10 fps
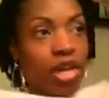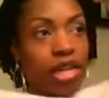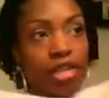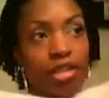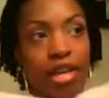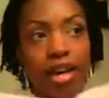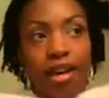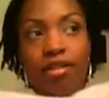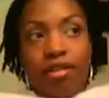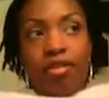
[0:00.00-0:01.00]
So I get
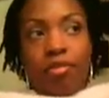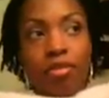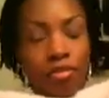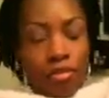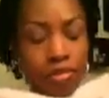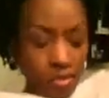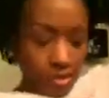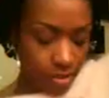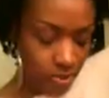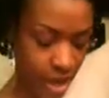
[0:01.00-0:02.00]
that
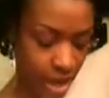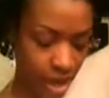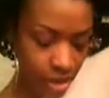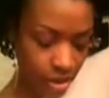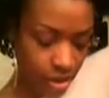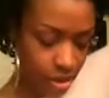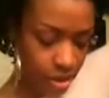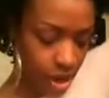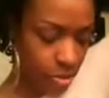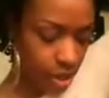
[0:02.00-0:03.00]
back
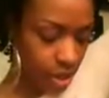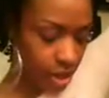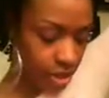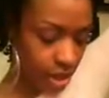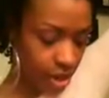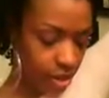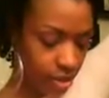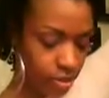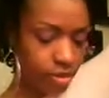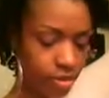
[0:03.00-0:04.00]
and I pin it
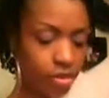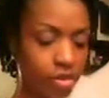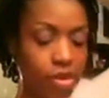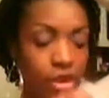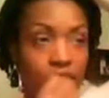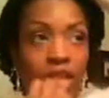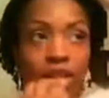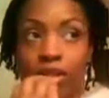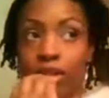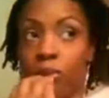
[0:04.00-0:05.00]
down.
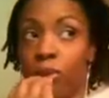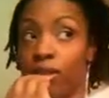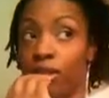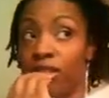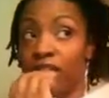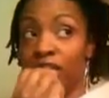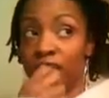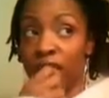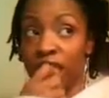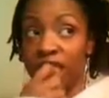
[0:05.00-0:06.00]

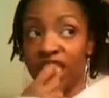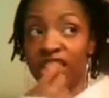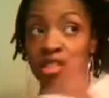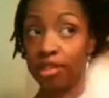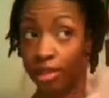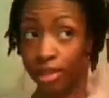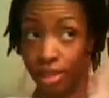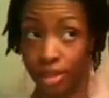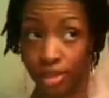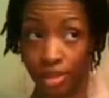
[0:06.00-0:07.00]
Sometimes,
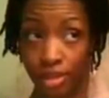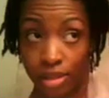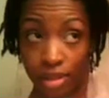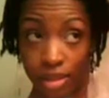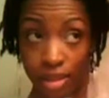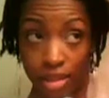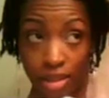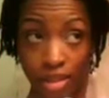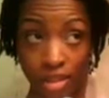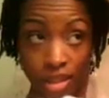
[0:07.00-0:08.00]
honestly,
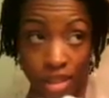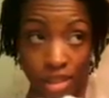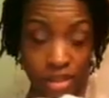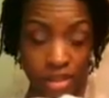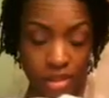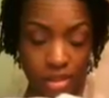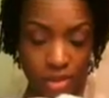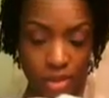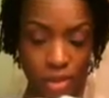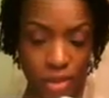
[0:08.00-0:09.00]
it takes
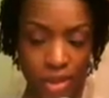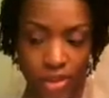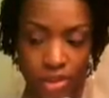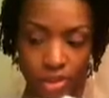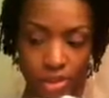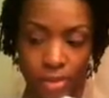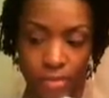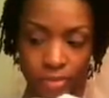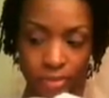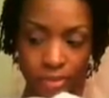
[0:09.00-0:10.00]
several pins.